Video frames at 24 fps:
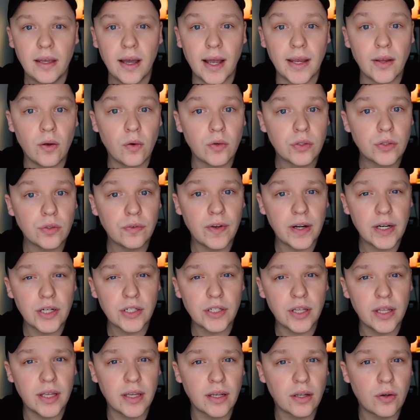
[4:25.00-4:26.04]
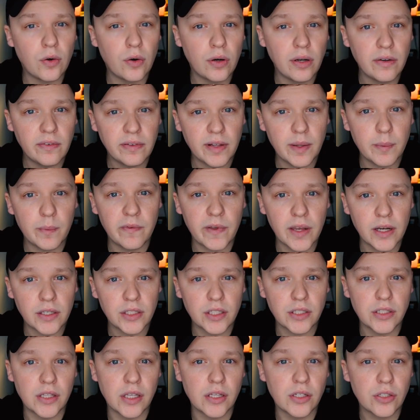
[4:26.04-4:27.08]
I also finished the coin flip
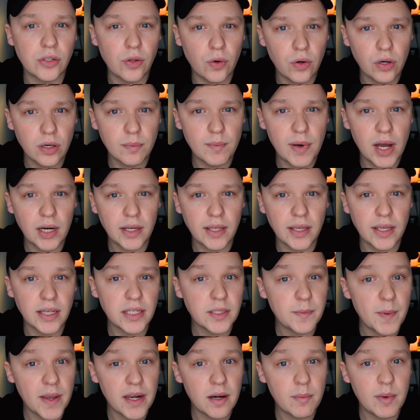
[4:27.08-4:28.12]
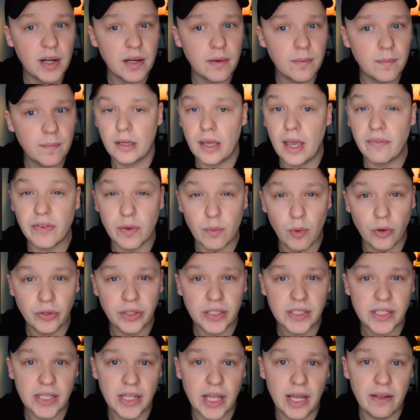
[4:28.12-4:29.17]
versus the stock market experiment. If you want
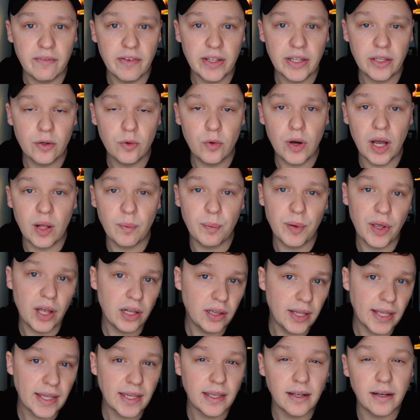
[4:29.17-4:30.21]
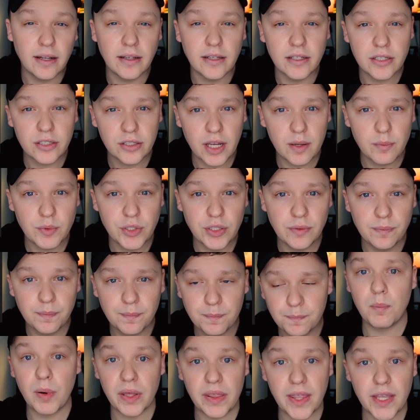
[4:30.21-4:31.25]
to see that video, I'll put a link in the description,
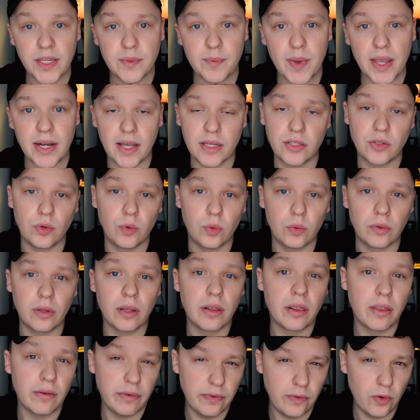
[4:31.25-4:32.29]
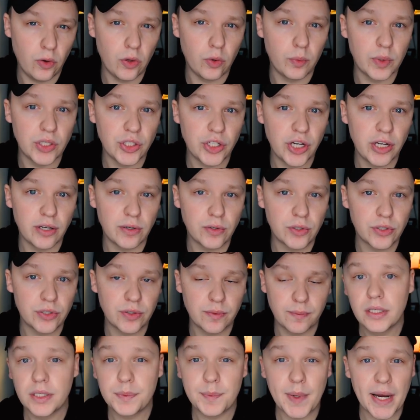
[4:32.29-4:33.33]
but this meant I sold the following shares.
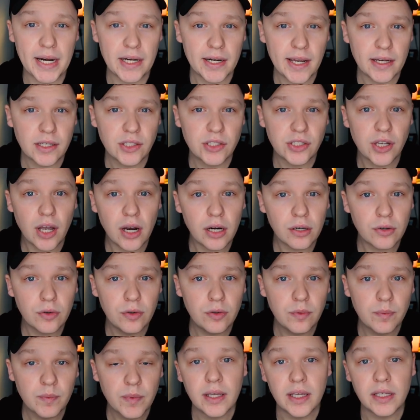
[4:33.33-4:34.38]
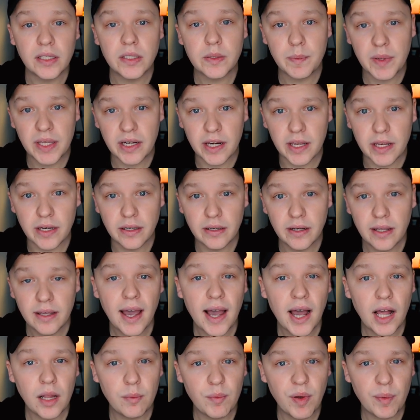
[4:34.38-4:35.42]
Spirax Sarco, Experian,
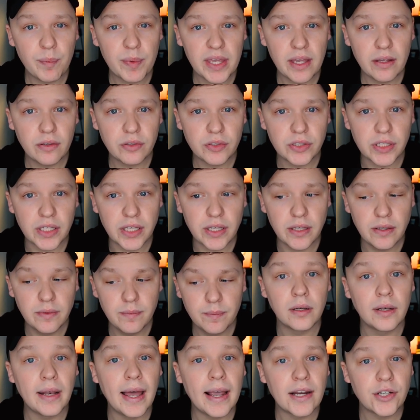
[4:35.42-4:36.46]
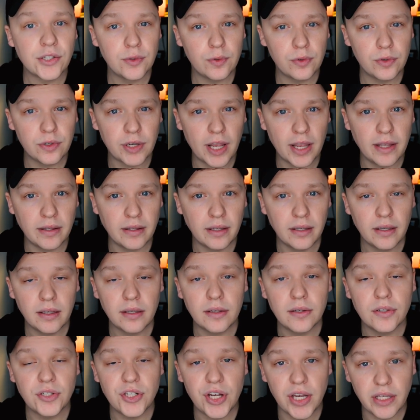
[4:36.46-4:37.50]
Halma PLC, National Grid,
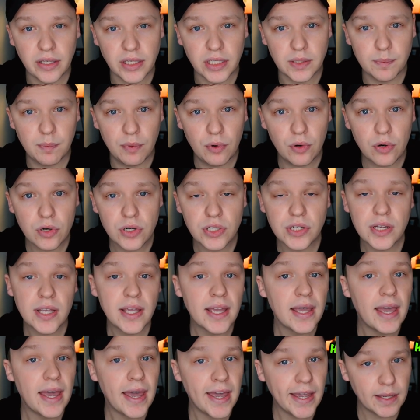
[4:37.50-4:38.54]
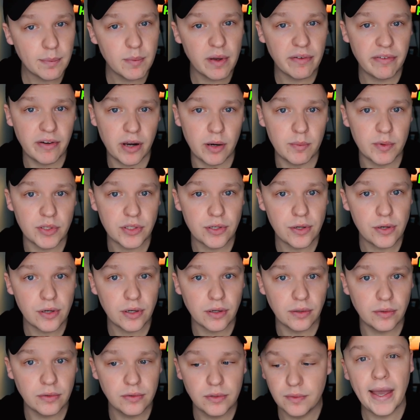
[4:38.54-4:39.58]
JD Sports, Hikma
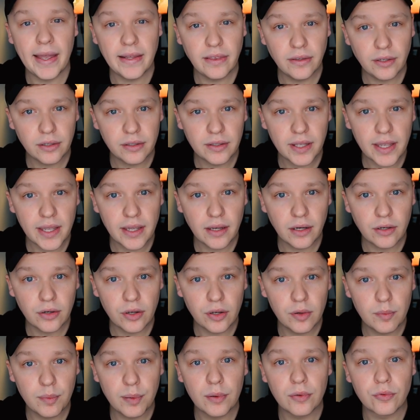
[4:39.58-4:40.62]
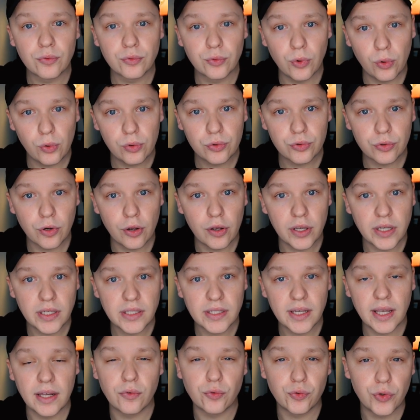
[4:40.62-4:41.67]
Pharmaceuticals, Intertek Group, Rolls
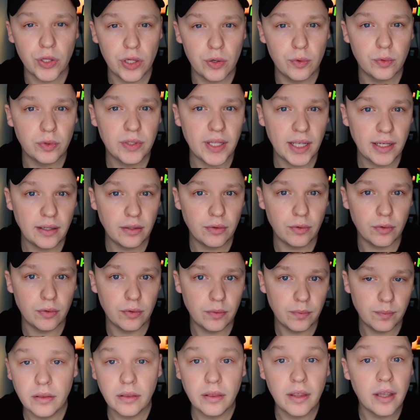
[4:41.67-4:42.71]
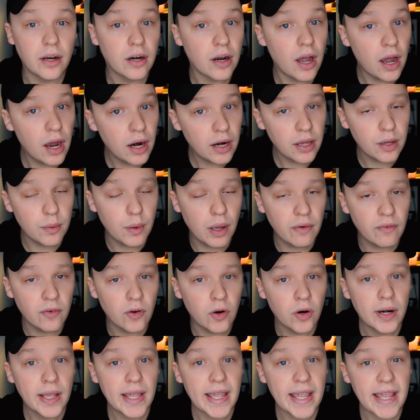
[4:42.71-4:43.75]
Royce, and Rio Tinto. There are,
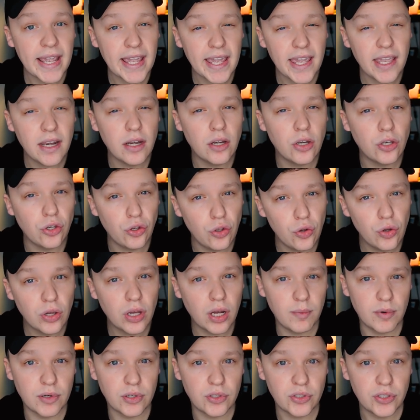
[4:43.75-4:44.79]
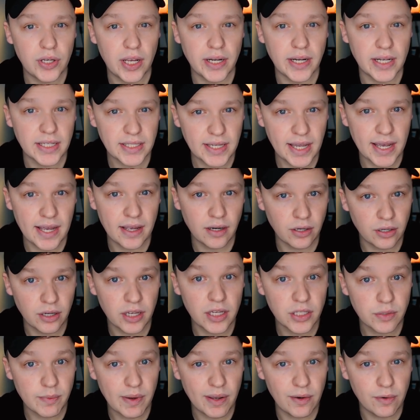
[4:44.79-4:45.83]
however, eight newcomers in this category
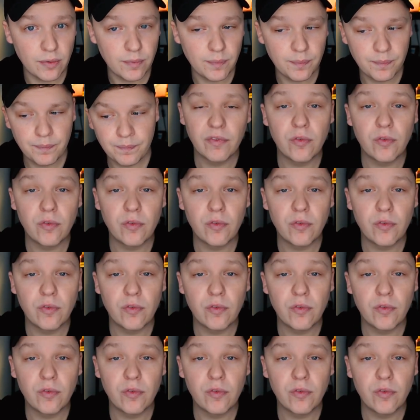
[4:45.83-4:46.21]
as well.